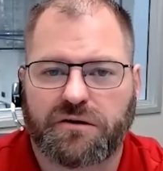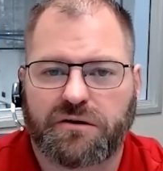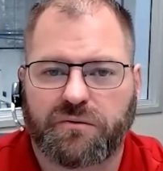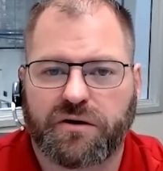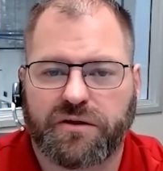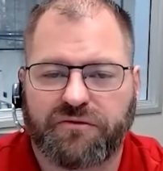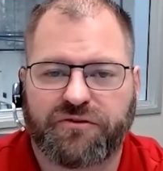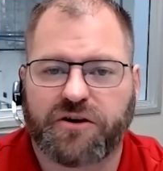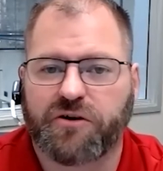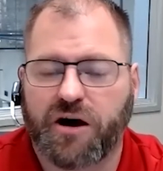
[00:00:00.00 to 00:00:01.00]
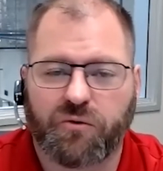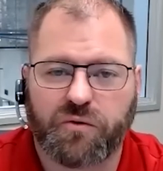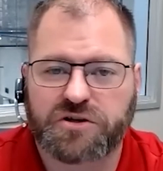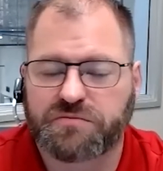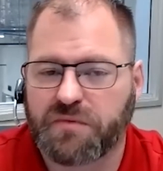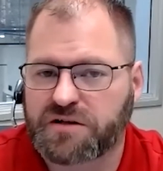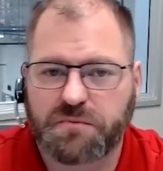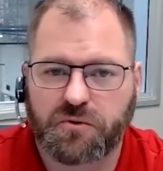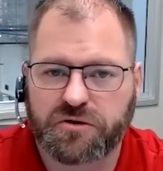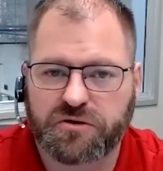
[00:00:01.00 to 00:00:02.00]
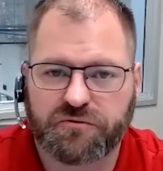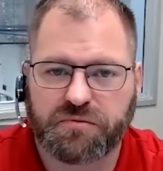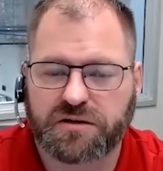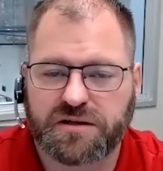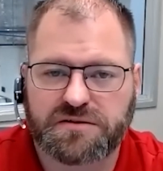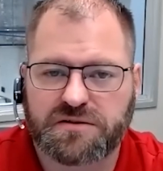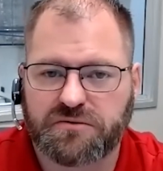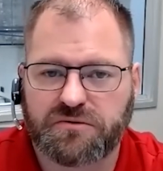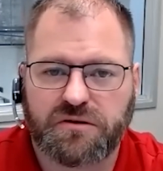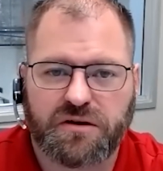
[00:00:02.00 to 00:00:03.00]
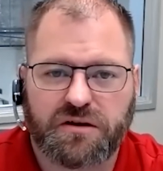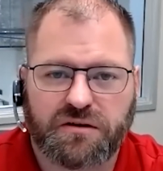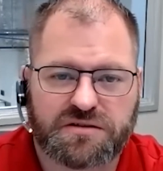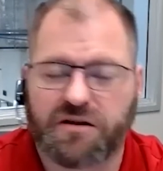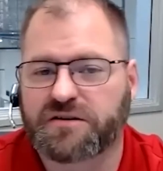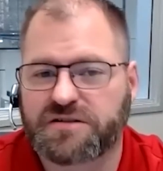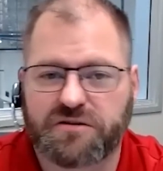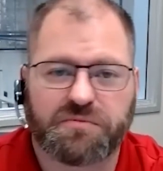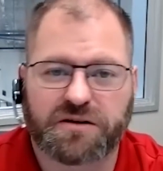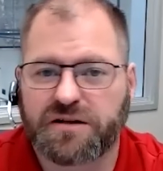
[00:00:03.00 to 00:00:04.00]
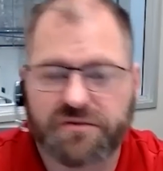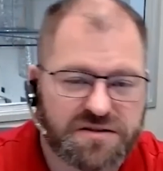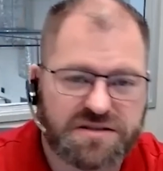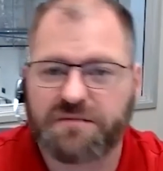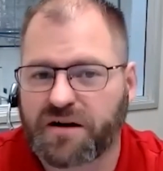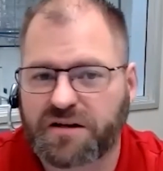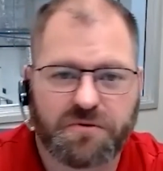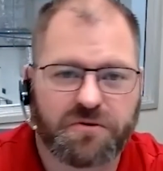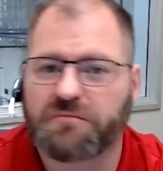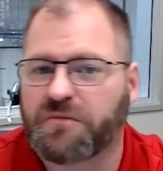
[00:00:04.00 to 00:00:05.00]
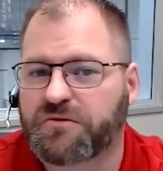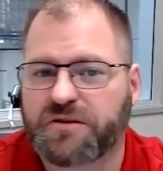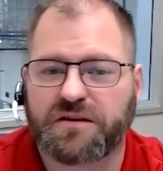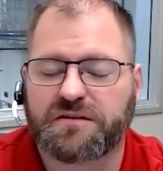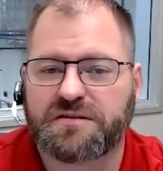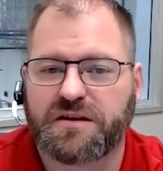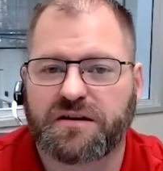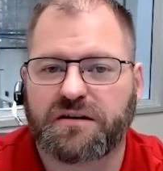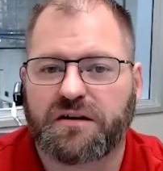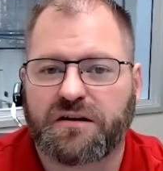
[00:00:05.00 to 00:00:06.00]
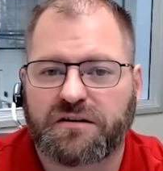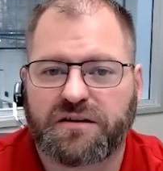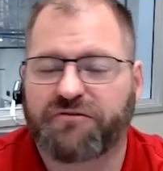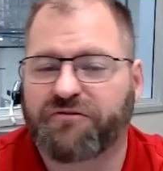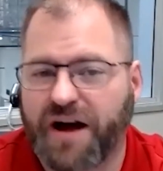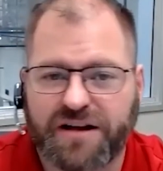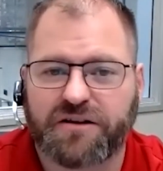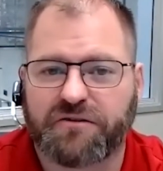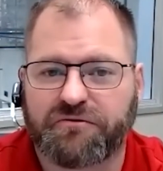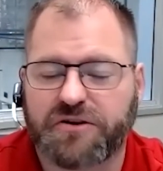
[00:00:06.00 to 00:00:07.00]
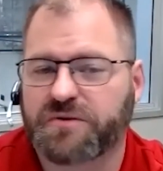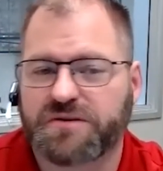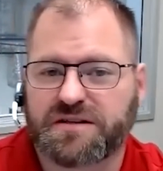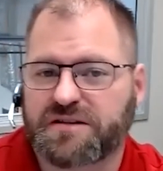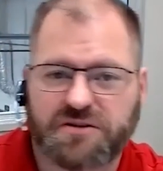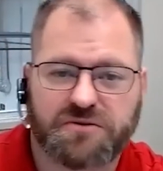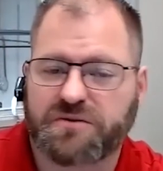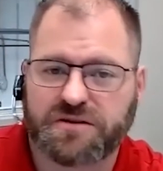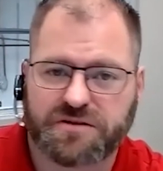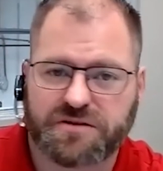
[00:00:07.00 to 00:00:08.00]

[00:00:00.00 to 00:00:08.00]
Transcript: where they figure out which mux port you've plugged into. As long as they're plugged into the same mux port on both ends, they find their frequency, tune, and just